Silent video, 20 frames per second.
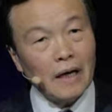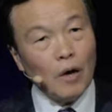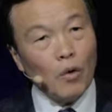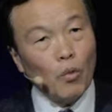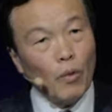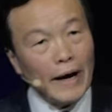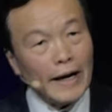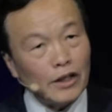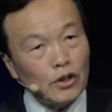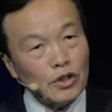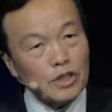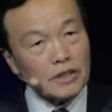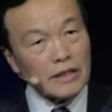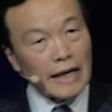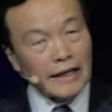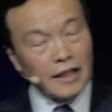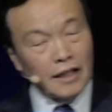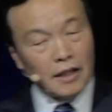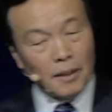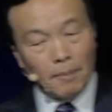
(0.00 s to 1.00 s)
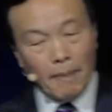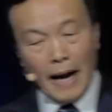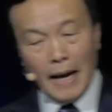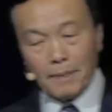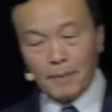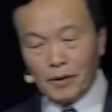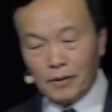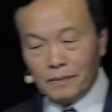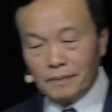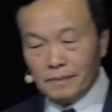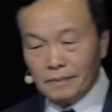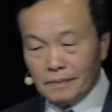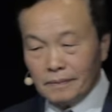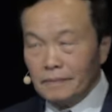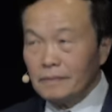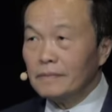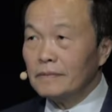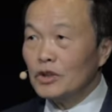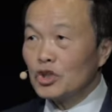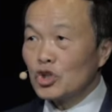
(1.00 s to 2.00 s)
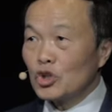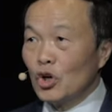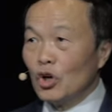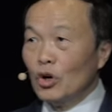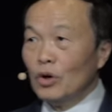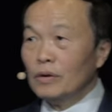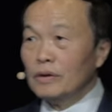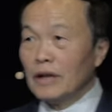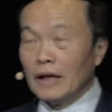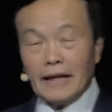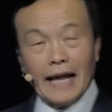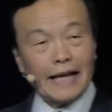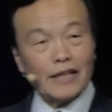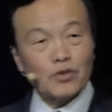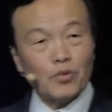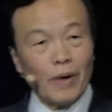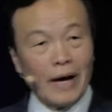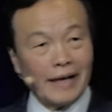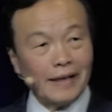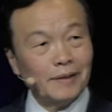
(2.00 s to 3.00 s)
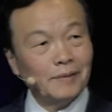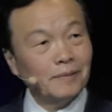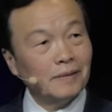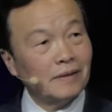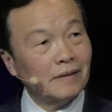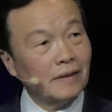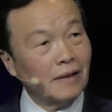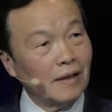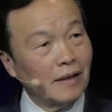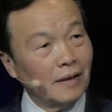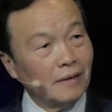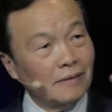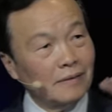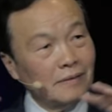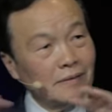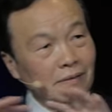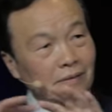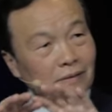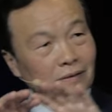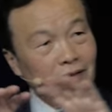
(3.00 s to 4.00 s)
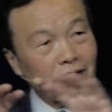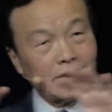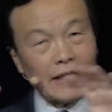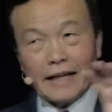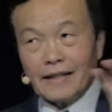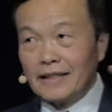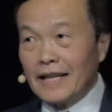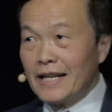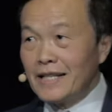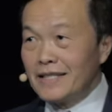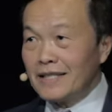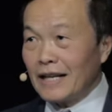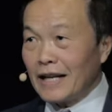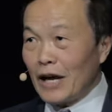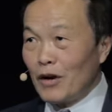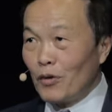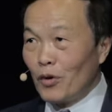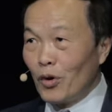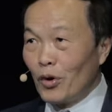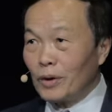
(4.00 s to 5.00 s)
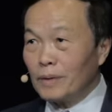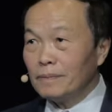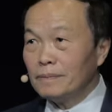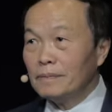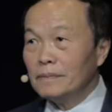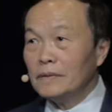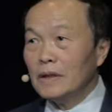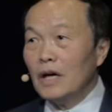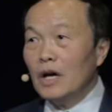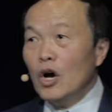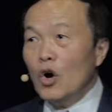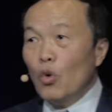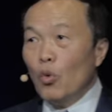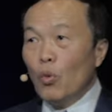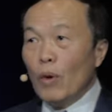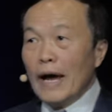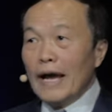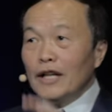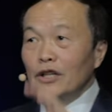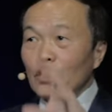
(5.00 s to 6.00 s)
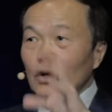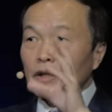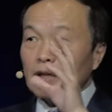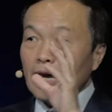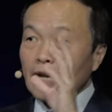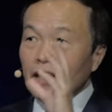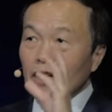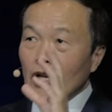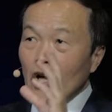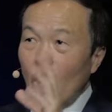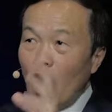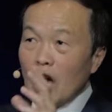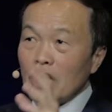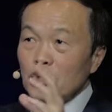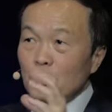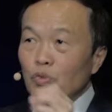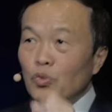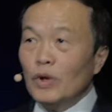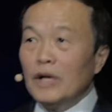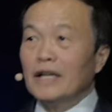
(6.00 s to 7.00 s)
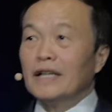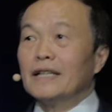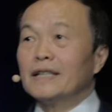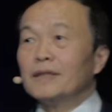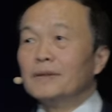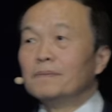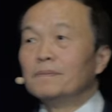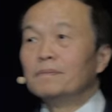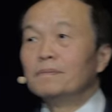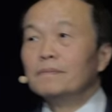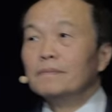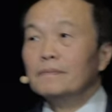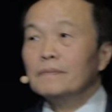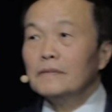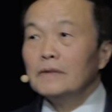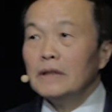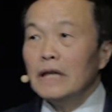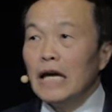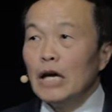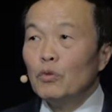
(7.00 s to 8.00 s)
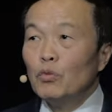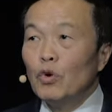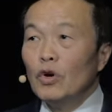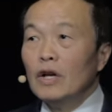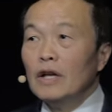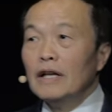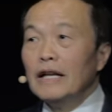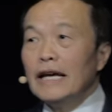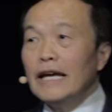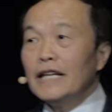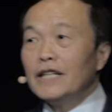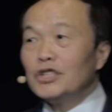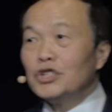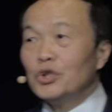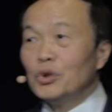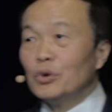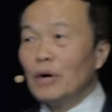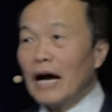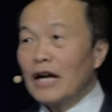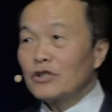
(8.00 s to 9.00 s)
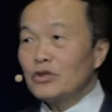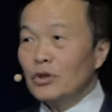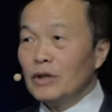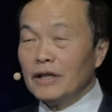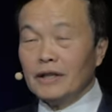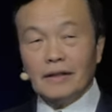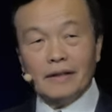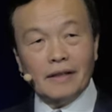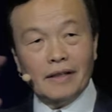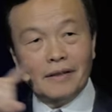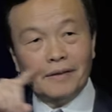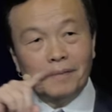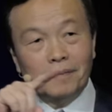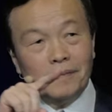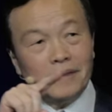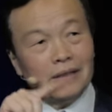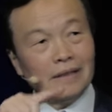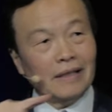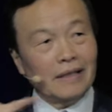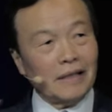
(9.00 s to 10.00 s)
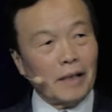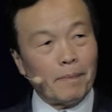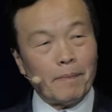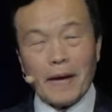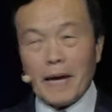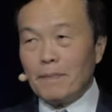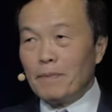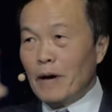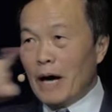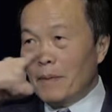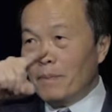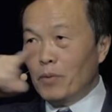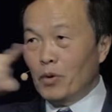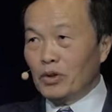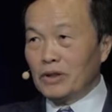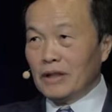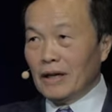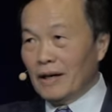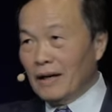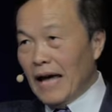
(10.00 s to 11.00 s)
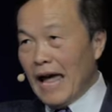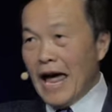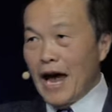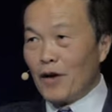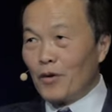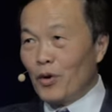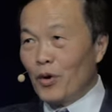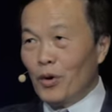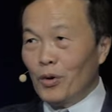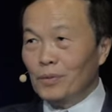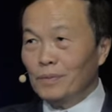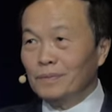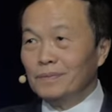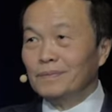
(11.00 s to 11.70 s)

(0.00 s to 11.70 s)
When you study the Bible, show the next one, the sentence that I wrote. When you get God's word, it will lead you, actually in the paper, I put the arrow.